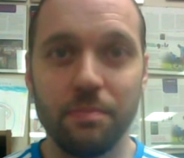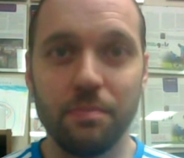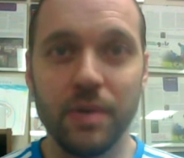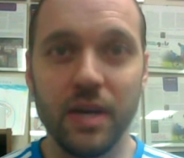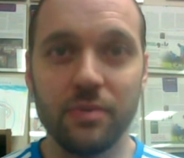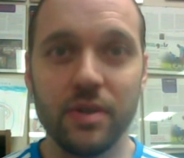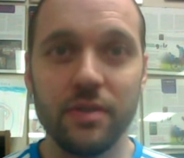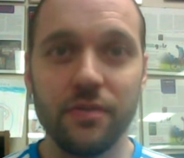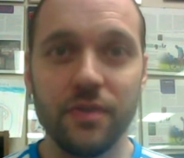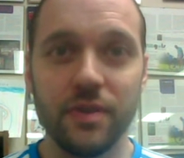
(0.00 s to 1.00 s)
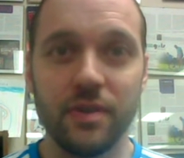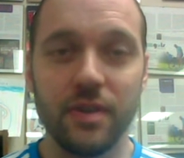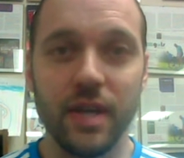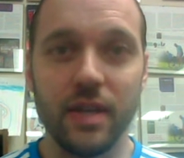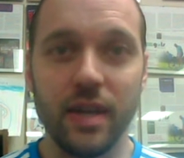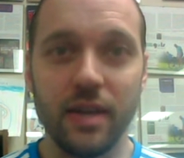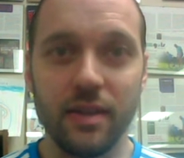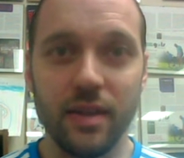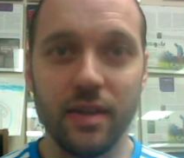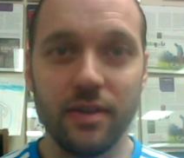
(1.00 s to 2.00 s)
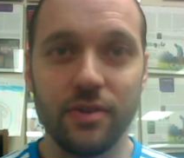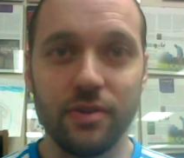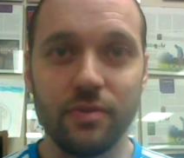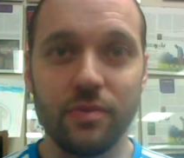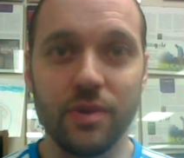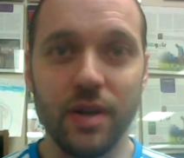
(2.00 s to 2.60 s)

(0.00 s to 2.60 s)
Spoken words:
But I really feel that Atletico were